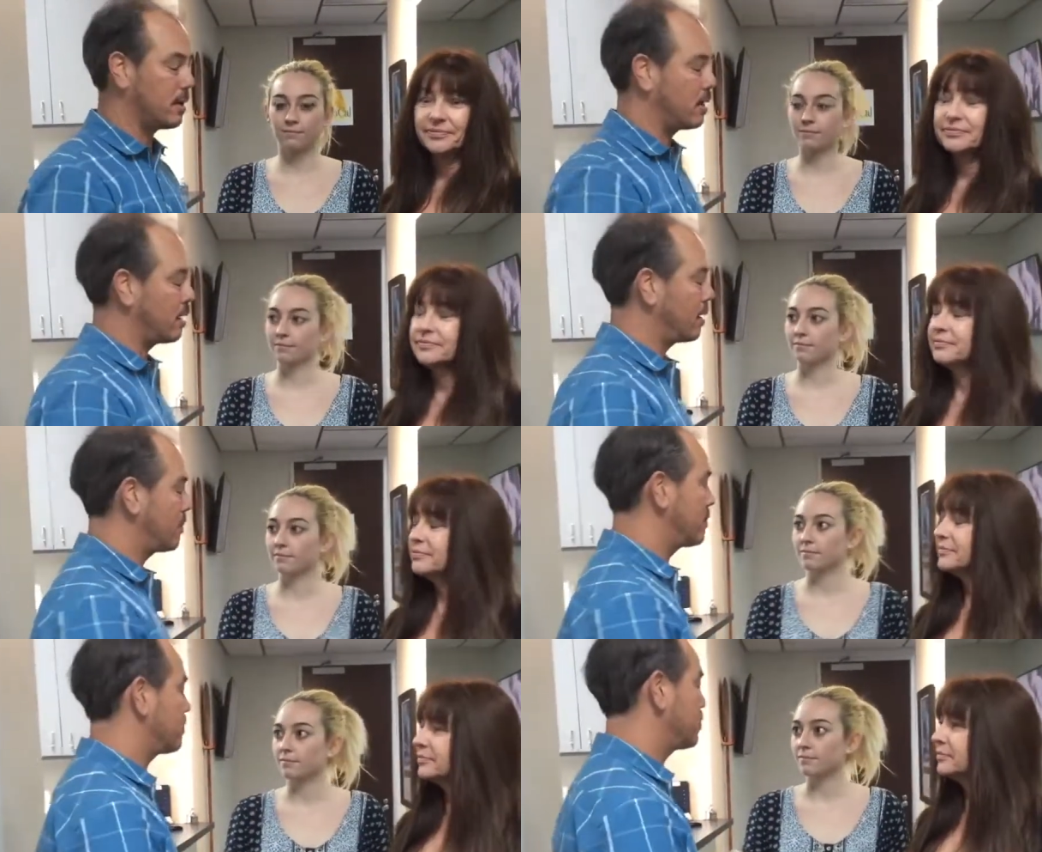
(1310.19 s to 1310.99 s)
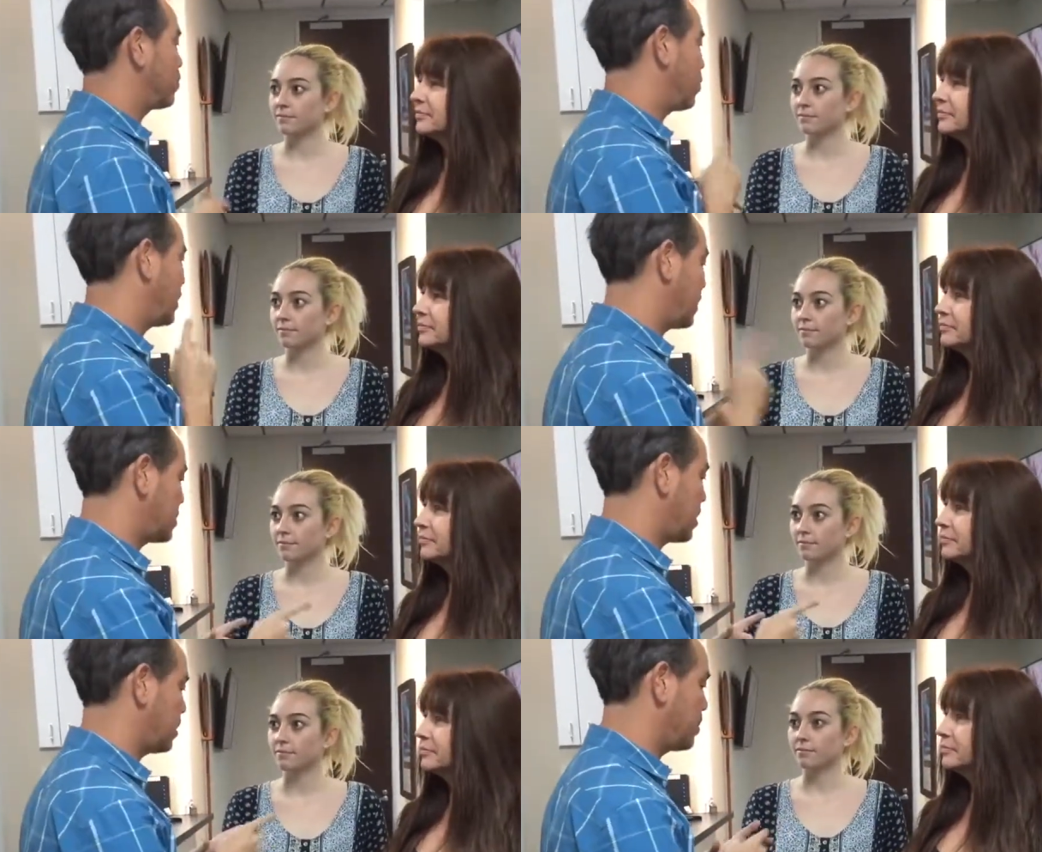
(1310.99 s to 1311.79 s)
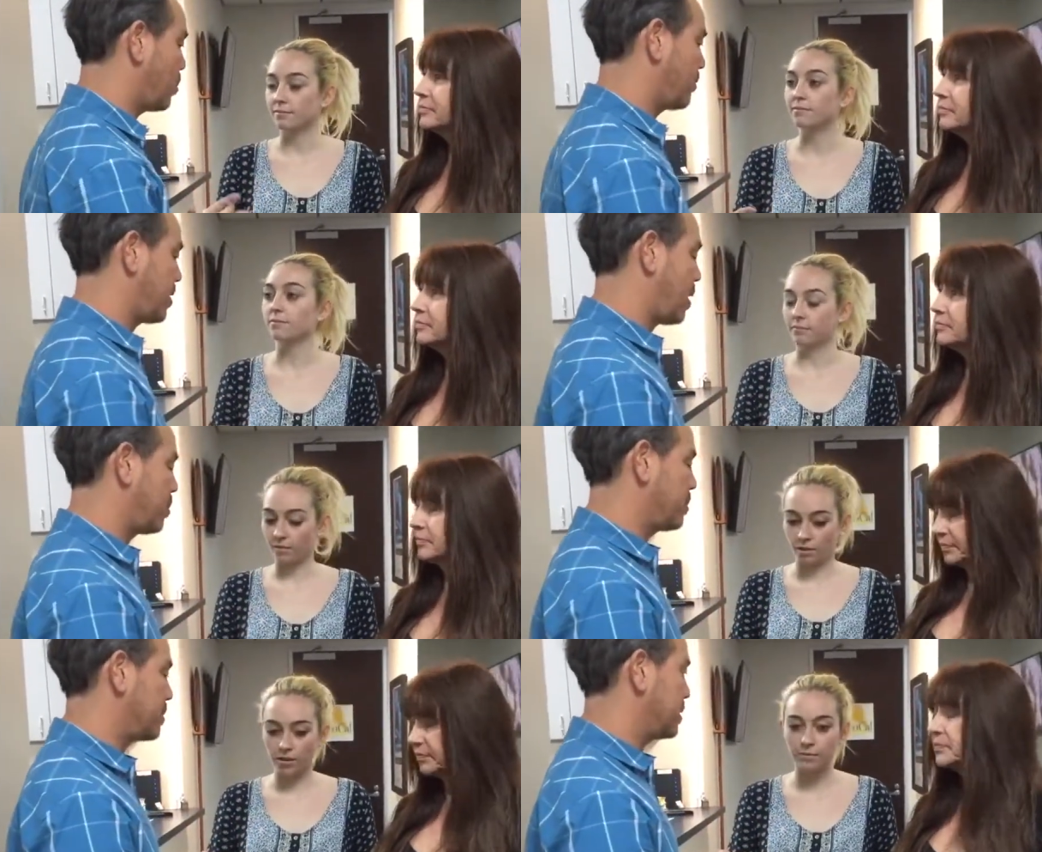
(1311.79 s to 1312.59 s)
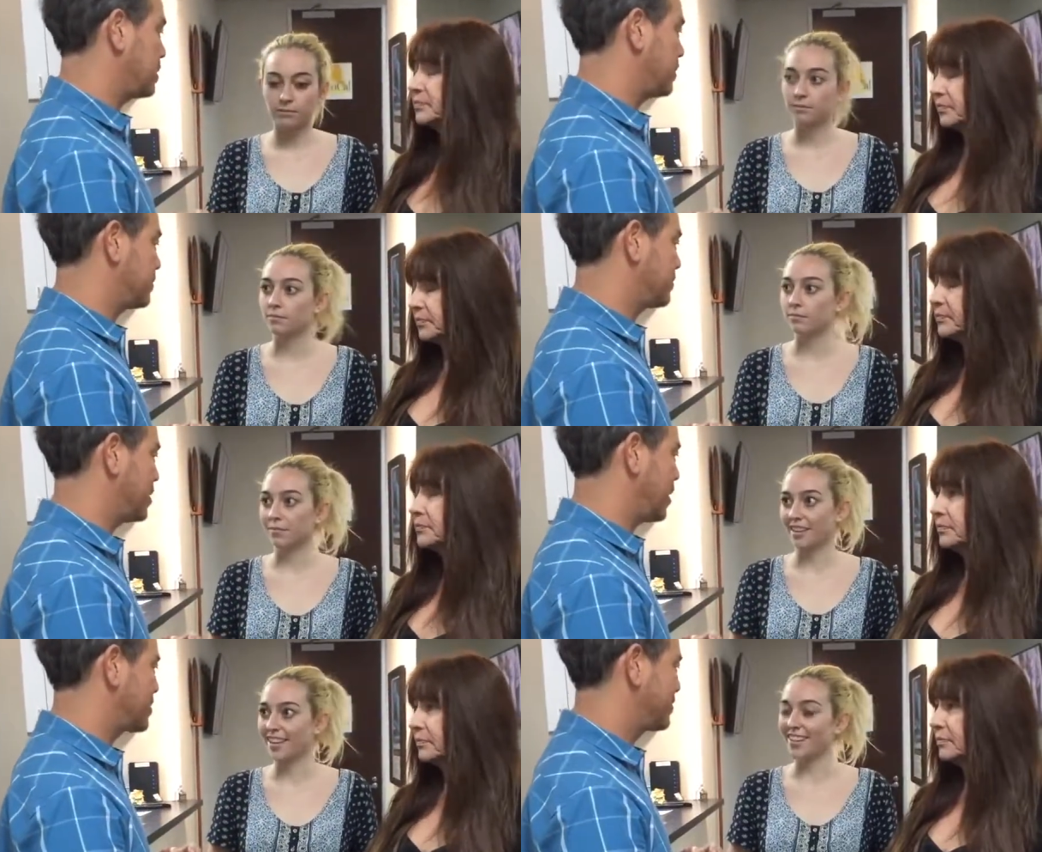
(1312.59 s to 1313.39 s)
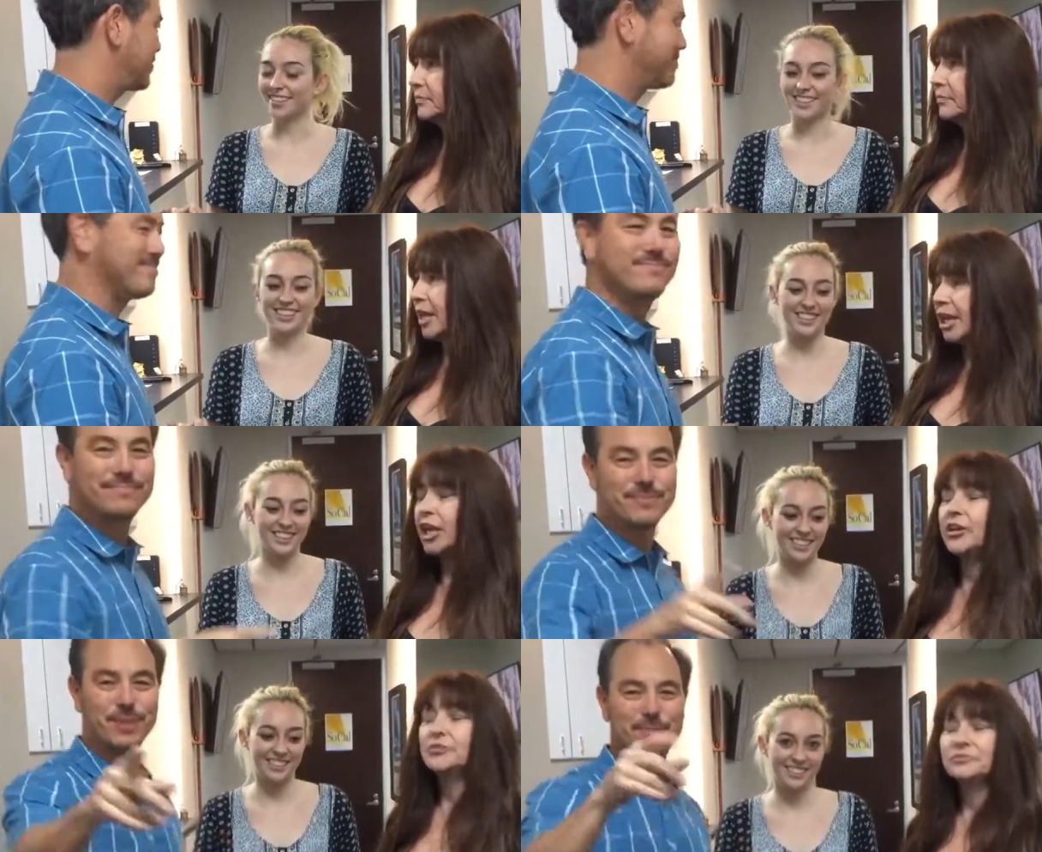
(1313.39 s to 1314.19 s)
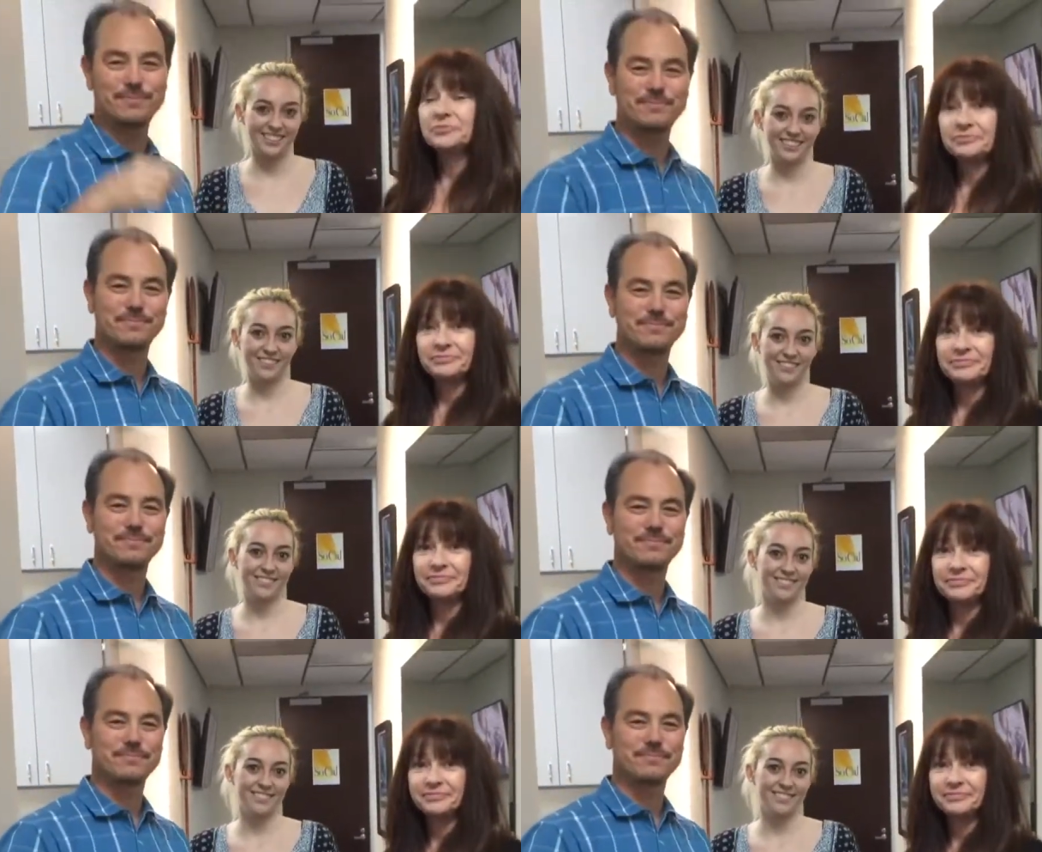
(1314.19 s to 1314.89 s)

Speaker 1: Um, we'll get talk a little bit more off camera, but thanks again. See you guys. Yeah. Thank you. See ya.